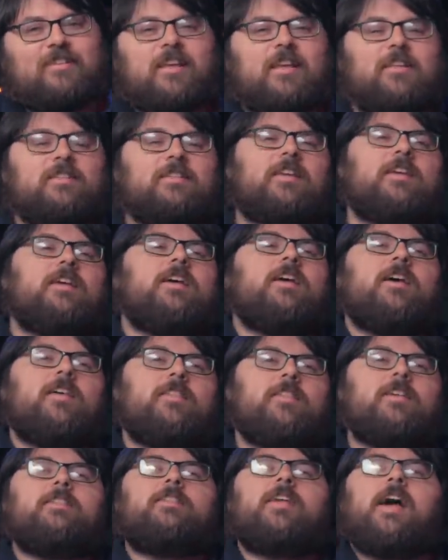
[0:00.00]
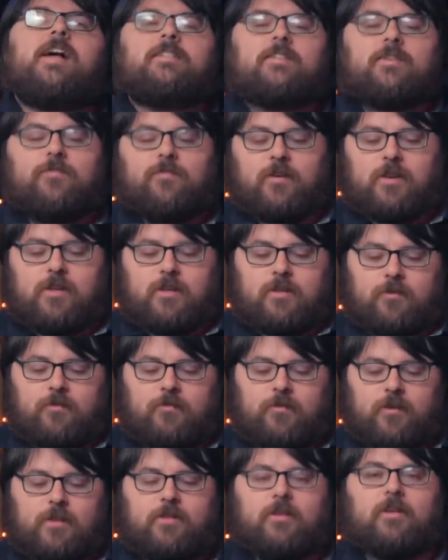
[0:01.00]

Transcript: it's like th- that's the funny the funny